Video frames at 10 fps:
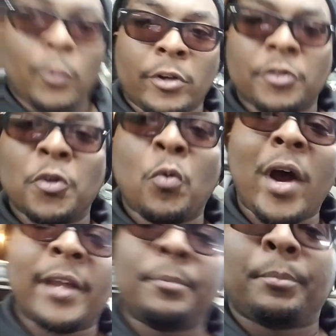going to do
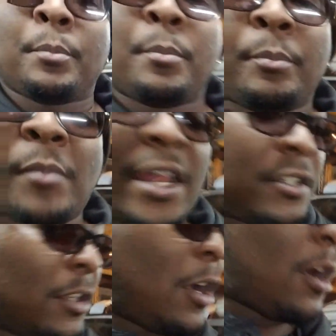white, match the
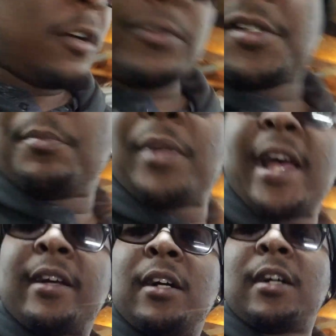car with some black
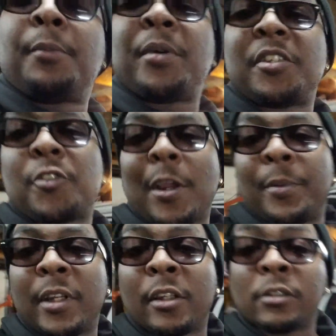pinstriping
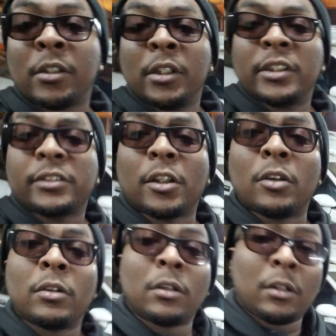in it. So
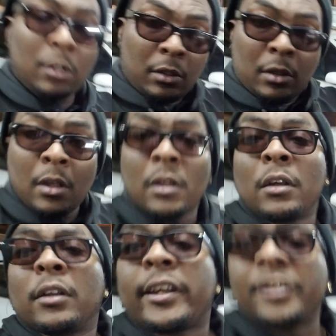
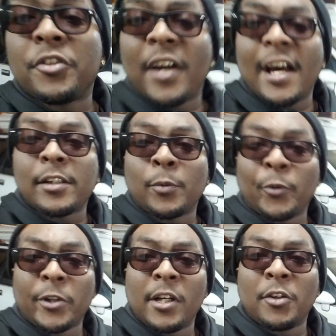catch you guys when we're
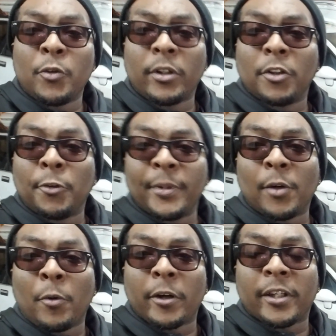done doing a little bit of
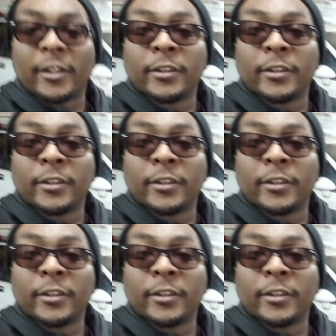work here.